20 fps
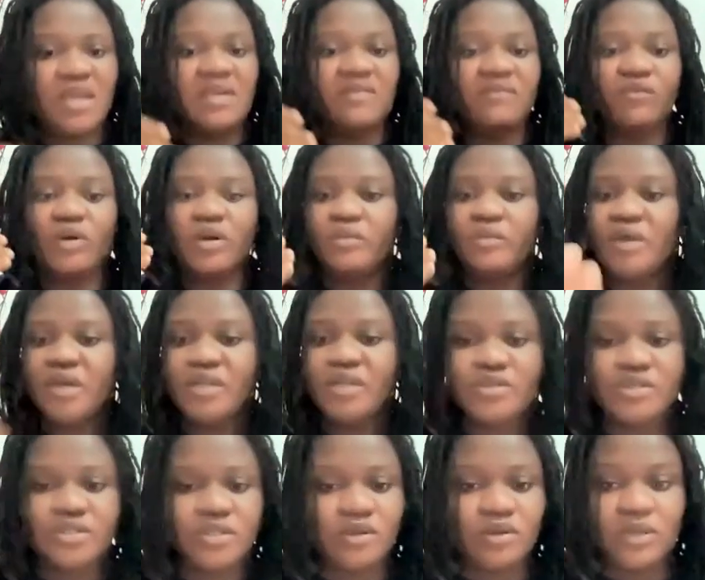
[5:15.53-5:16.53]
Paying for a
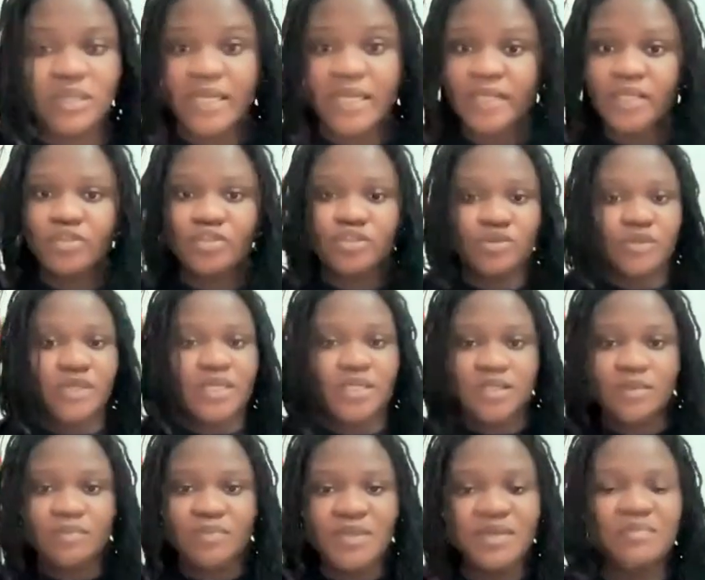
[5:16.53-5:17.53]
radio slot, like you just wanted
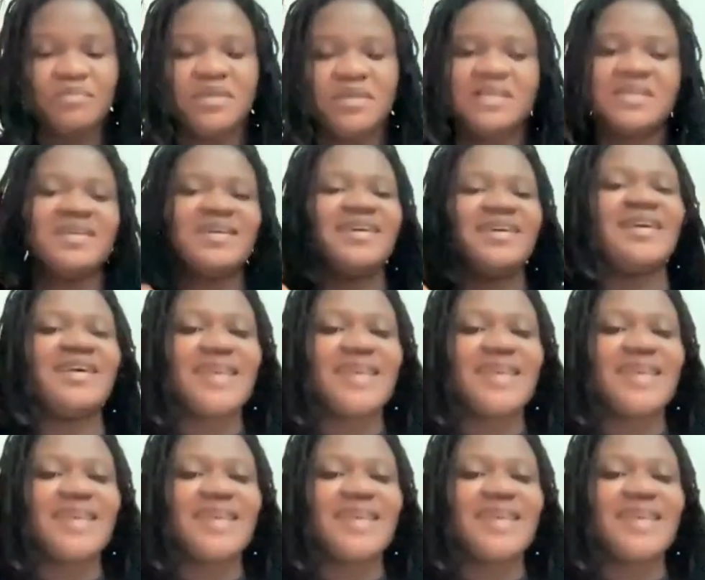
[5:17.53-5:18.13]
to bill me,